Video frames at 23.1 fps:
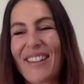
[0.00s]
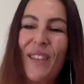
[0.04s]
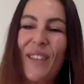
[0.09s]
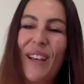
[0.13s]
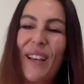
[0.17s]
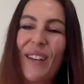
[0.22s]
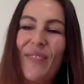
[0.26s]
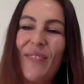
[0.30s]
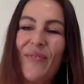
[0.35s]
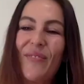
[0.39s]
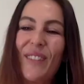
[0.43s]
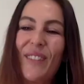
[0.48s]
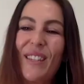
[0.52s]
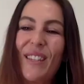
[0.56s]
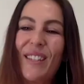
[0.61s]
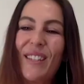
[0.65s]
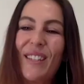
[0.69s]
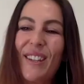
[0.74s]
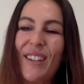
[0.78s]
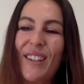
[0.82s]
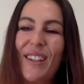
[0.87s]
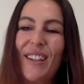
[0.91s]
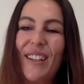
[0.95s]
Um, so,
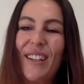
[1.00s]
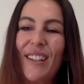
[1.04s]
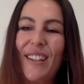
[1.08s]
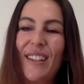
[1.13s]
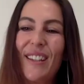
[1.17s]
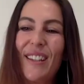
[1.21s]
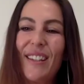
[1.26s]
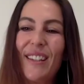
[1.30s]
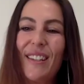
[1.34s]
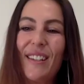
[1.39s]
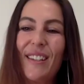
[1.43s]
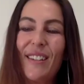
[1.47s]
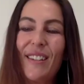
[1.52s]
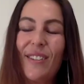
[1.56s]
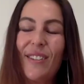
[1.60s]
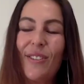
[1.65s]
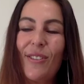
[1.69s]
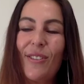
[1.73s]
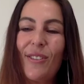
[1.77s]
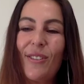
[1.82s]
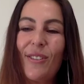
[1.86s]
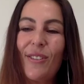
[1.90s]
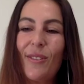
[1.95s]

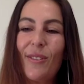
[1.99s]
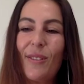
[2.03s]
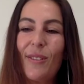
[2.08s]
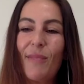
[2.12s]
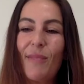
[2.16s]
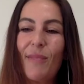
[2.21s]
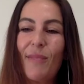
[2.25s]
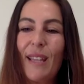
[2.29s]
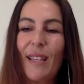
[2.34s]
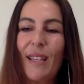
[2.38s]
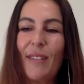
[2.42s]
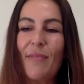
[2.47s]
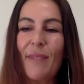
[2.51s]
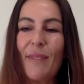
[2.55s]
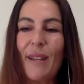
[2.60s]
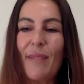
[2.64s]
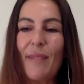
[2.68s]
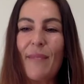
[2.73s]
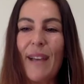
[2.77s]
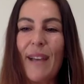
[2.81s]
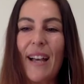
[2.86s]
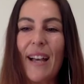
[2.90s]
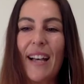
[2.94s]
talk, talk to me a little bit
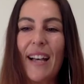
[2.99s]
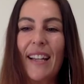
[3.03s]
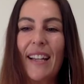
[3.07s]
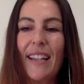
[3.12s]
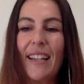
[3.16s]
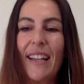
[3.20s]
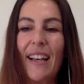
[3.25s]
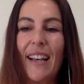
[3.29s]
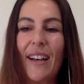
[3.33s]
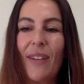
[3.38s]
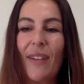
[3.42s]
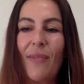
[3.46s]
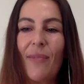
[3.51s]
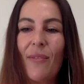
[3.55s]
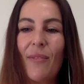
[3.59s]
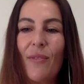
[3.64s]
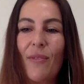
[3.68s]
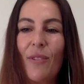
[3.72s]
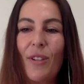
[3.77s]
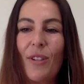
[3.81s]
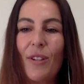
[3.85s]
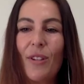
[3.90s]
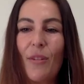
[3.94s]
about um,
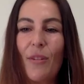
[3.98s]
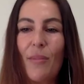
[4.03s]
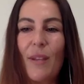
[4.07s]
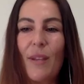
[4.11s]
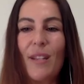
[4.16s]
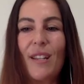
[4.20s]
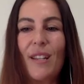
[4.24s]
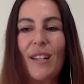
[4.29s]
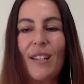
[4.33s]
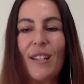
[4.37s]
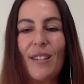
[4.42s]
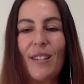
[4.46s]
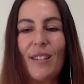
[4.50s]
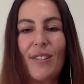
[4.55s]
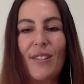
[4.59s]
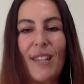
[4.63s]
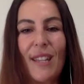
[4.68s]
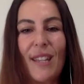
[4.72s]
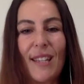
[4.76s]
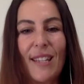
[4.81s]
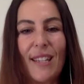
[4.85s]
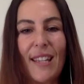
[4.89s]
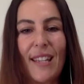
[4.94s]
what your opinion is on
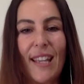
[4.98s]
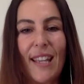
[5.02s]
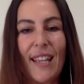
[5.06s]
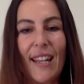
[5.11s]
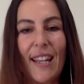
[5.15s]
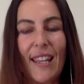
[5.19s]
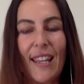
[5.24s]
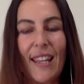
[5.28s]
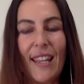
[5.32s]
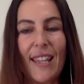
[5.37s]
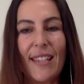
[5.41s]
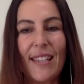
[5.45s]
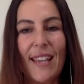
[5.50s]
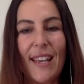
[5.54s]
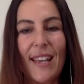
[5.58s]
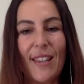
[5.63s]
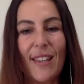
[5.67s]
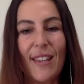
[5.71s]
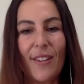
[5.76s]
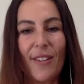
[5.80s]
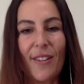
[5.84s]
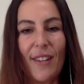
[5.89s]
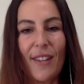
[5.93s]
nicotine. Now, that's out
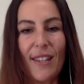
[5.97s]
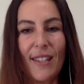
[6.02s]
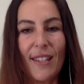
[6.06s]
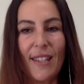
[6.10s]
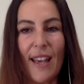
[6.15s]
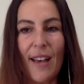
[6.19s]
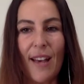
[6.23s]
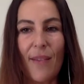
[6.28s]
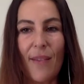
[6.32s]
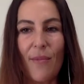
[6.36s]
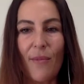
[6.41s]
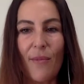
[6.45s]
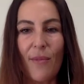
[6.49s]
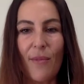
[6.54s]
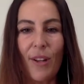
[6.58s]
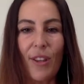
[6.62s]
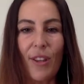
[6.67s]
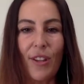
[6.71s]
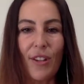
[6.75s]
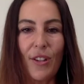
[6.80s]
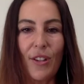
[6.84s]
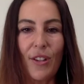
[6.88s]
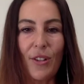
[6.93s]
there as um, one of
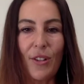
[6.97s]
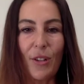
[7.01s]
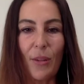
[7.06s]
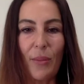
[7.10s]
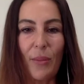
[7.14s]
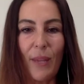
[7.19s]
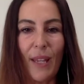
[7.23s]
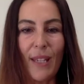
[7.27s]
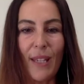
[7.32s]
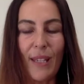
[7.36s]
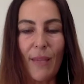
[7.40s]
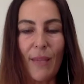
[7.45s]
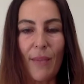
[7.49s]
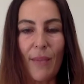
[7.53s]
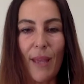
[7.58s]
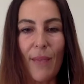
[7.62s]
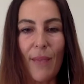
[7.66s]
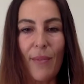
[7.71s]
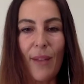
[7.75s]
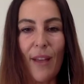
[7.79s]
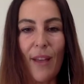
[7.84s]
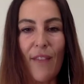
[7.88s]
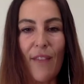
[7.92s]
the nootropics that
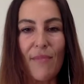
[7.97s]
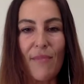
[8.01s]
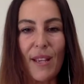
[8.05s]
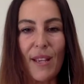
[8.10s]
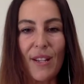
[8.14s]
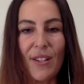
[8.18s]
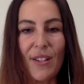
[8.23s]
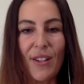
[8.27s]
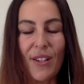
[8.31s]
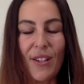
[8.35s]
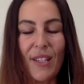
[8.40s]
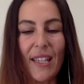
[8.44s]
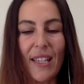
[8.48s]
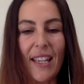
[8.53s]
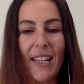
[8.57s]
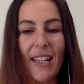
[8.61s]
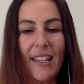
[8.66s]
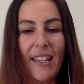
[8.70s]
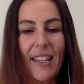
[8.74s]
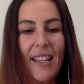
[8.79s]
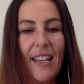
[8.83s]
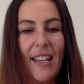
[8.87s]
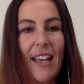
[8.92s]
people have been using,
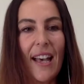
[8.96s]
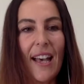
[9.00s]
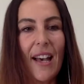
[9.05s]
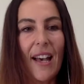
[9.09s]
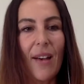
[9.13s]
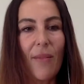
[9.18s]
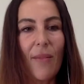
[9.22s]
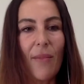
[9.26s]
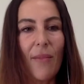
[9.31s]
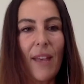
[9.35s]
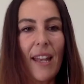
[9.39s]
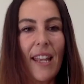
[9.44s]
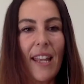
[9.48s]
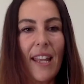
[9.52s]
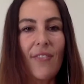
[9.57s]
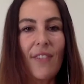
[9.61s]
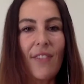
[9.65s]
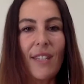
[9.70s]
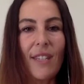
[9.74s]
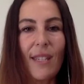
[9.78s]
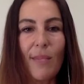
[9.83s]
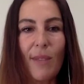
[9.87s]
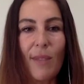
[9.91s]
um, and
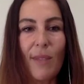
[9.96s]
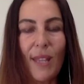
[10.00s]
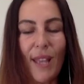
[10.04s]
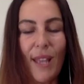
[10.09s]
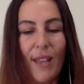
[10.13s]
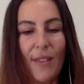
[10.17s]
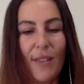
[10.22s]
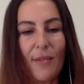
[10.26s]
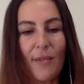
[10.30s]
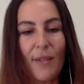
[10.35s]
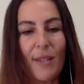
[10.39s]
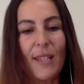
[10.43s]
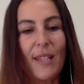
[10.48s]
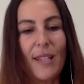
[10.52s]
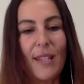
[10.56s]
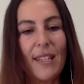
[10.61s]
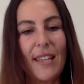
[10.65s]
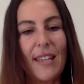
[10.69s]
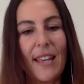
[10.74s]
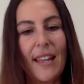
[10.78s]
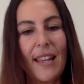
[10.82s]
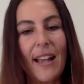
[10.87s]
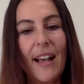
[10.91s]
even some of the other ones
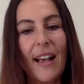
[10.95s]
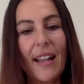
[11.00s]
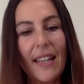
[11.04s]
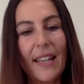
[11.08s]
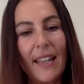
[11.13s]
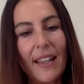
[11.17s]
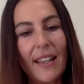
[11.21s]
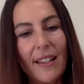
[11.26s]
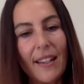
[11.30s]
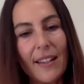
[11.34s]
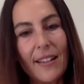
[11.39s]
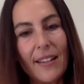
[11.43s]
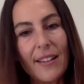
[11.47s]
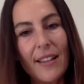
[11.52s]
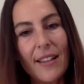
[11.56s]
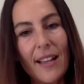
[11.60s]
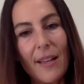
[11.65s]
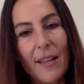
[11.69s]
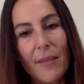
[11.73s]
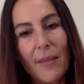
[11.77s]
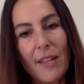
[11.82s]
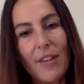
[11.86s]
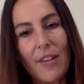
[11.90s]
that aren't in um,
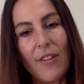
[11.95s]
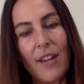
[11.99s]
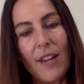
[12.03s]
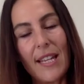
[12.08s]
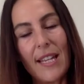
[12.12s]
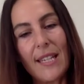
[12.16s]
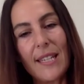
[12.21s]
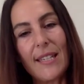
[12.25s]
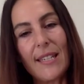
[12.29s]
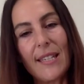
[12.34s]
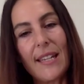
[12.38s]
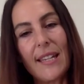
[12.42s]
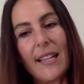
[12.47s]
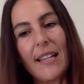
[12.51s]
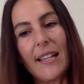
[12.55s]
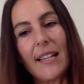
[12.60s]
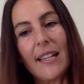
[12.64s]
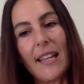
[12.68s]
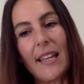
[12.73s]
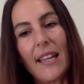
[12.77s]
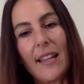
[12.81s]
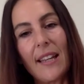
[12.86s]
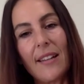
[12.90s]
ingredients that aren't
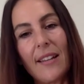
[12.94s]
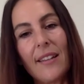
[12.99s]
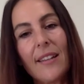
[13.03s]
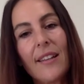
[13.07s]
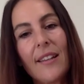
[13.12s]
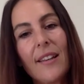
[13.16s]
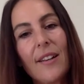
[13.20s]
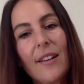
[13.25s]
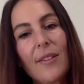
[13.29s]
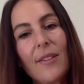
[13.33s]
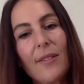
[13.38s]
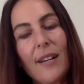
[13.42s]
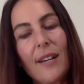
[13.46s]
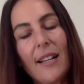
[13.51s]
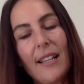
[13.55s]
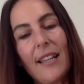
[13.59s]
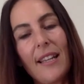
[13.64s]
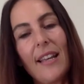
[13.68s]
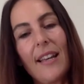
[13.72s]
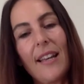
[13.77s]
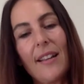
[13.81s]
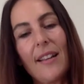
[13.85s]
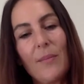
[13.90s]
in
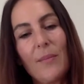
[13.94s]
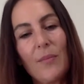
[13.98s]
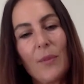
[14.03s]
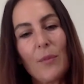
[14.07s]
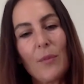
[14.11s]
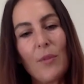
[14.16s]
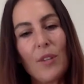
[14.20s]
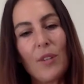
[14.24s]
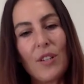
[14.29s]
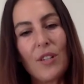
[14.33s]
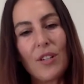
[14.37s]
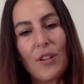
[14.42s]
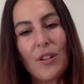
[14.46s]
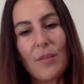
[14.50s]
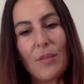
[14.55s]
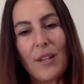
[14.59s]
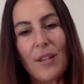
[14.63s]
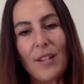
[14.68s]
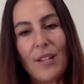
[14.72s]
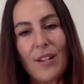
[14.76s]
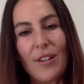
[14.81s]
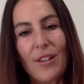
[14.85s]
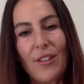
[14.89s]
Qualia. What's your
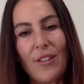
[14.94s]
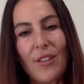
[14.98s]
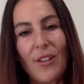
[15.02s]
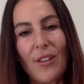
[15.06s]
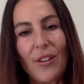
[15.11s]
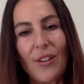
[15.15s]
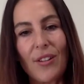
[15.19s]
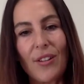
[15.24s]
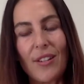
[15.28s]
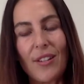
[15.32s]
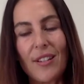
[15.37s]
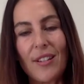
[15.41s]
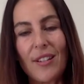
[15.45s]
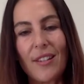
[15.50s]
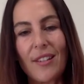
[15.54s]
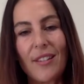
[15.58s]
opinion on those? Yep.